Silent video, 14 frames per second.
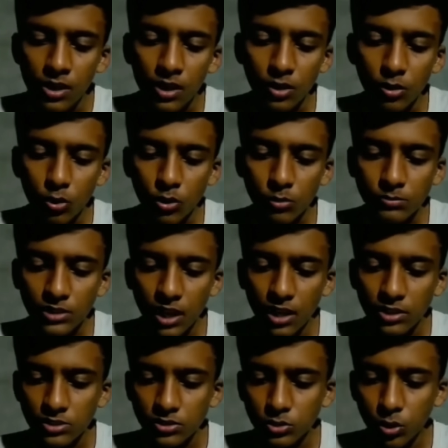Corms are
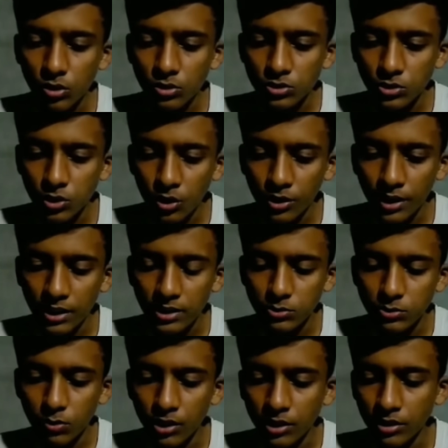short and
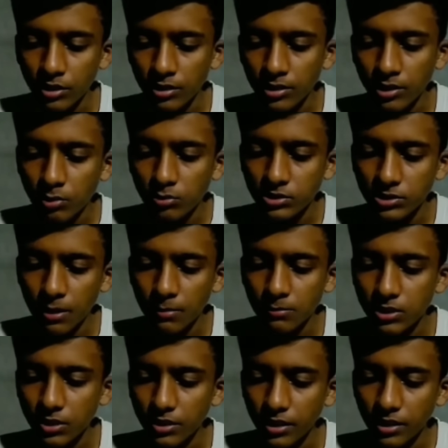swollen underground stems
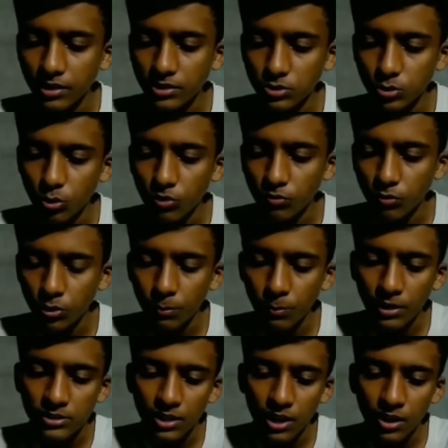containing stored food.
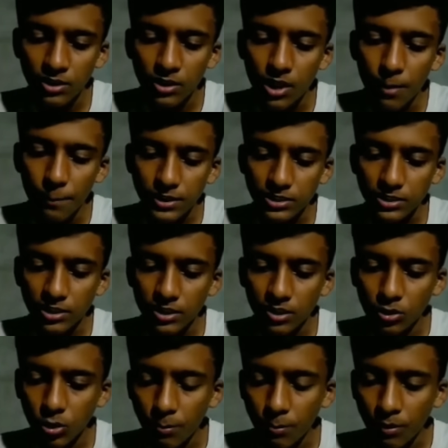Buds are present at the
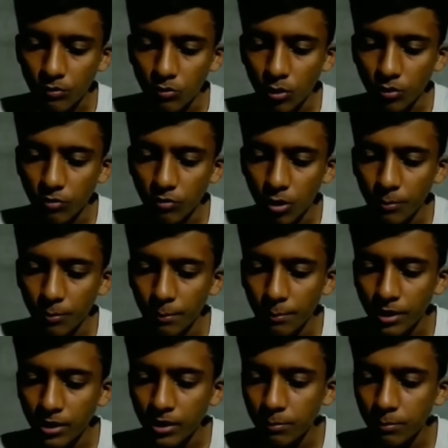top of corn. From a
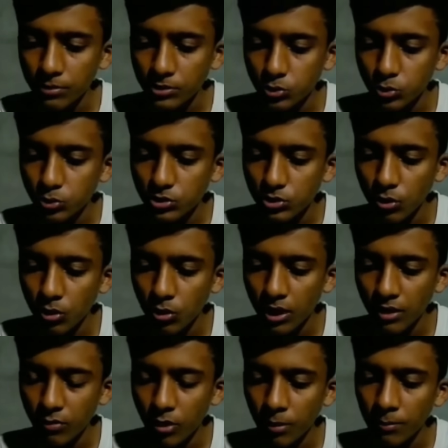bud, shoots grow
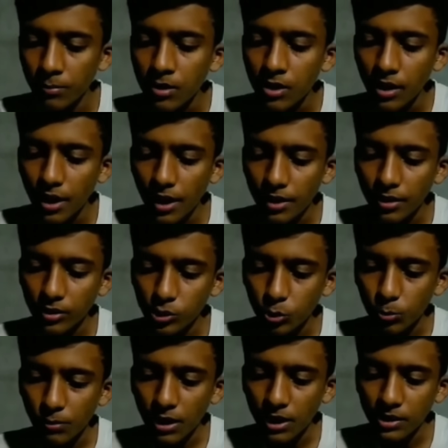from and new
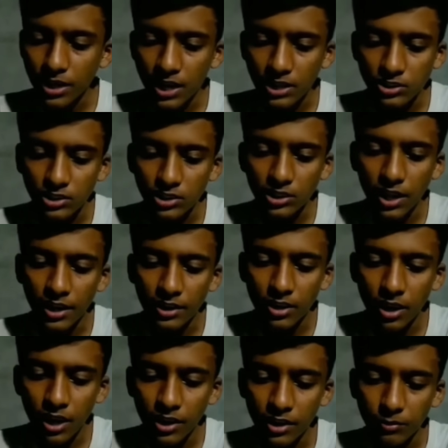plant. Daishin and
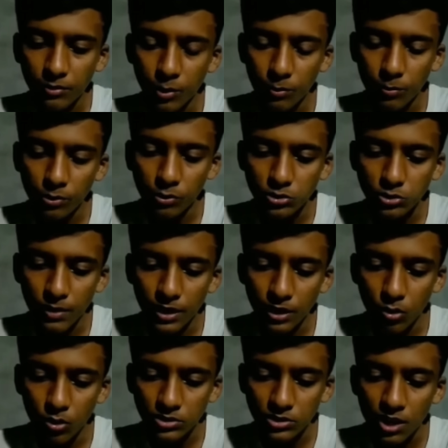garlic reproduced by
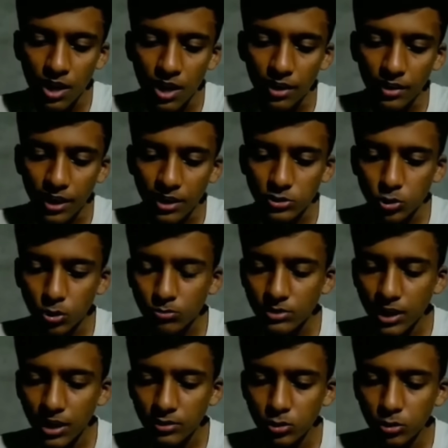corns. Rhizomes
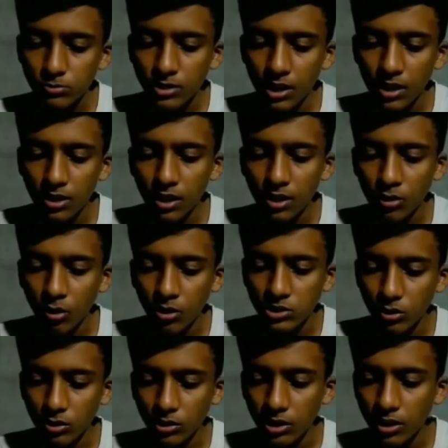are
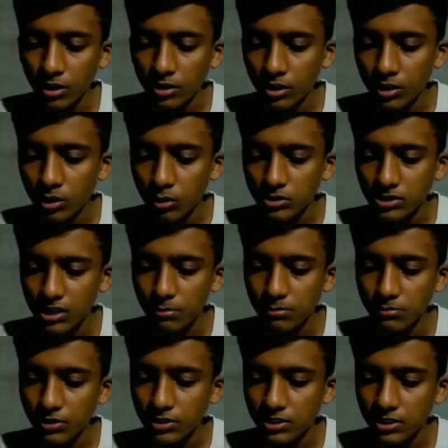horizontal underground stems
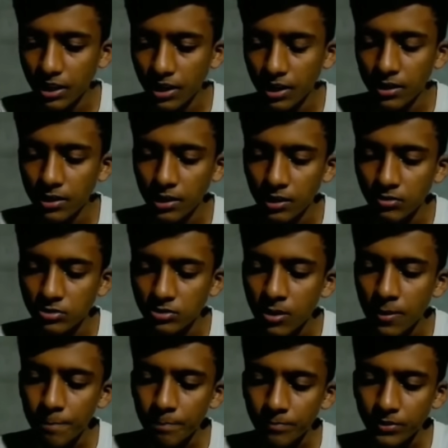with scale leaves.
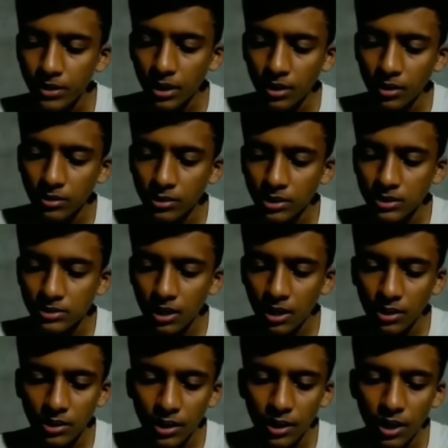There
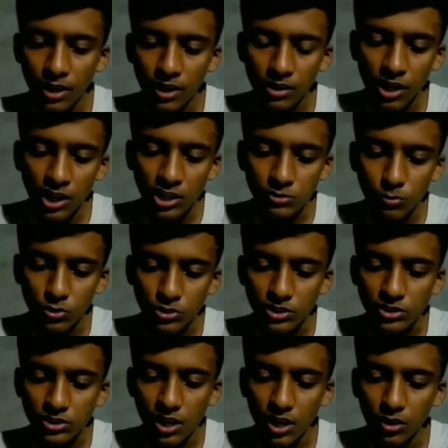are enlarged portions
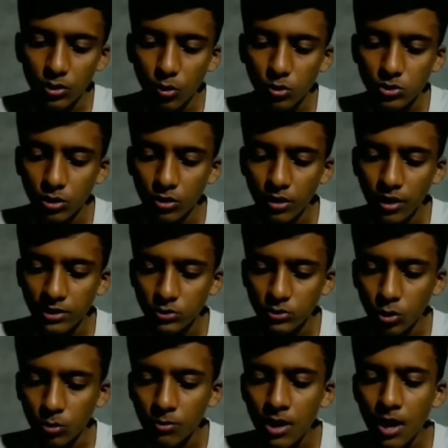called nodes on
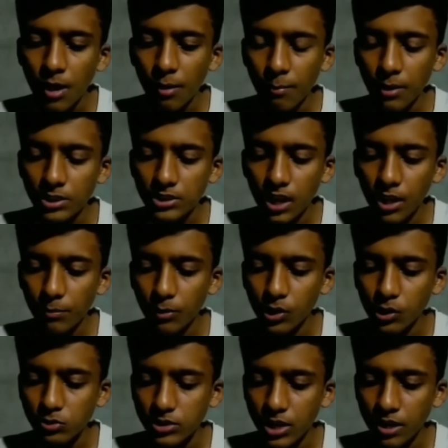rhizome. Buds are
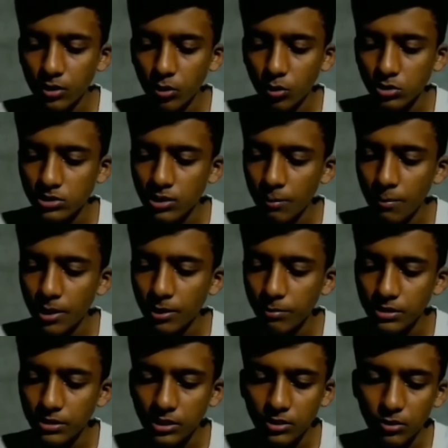produced at nodes. The bud
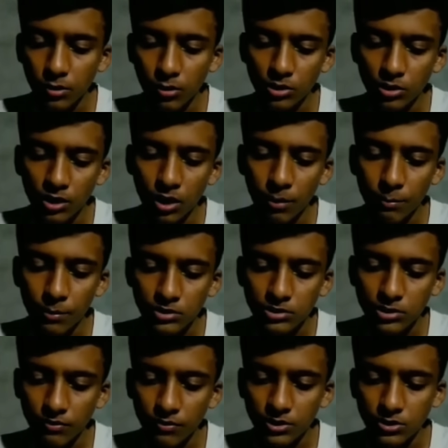present on the upper
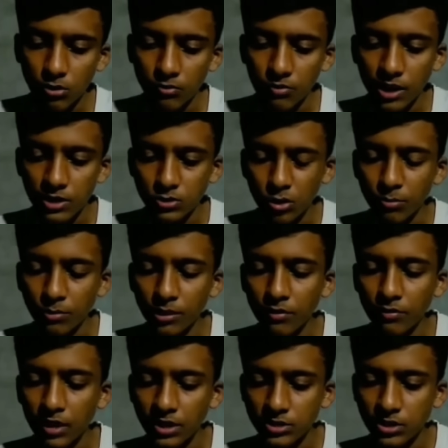surface of rhizome give
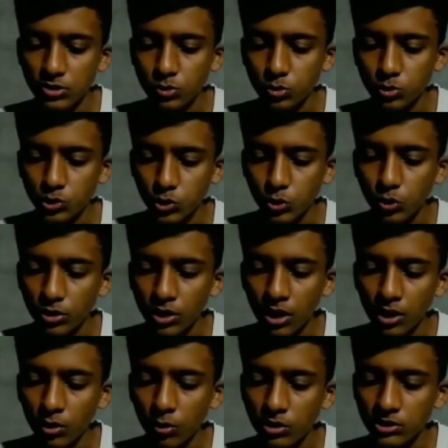rises to shoot. The
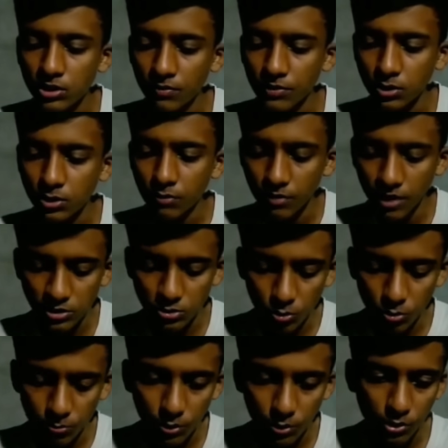lower surface of rhizome
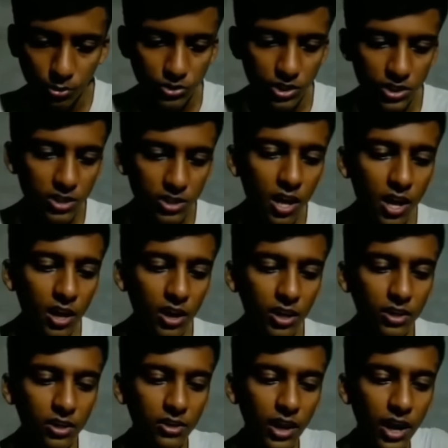produces
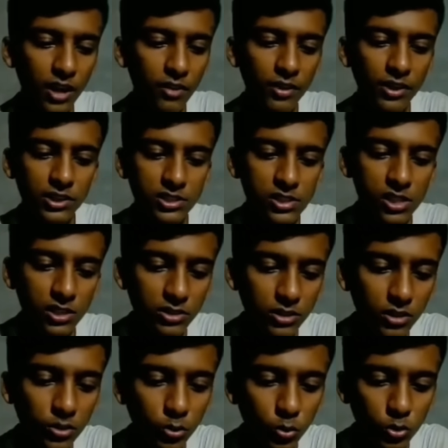
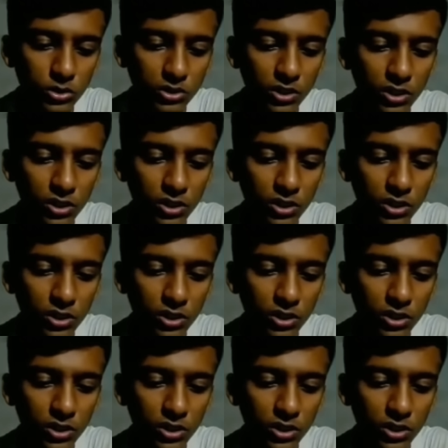adventitious roots.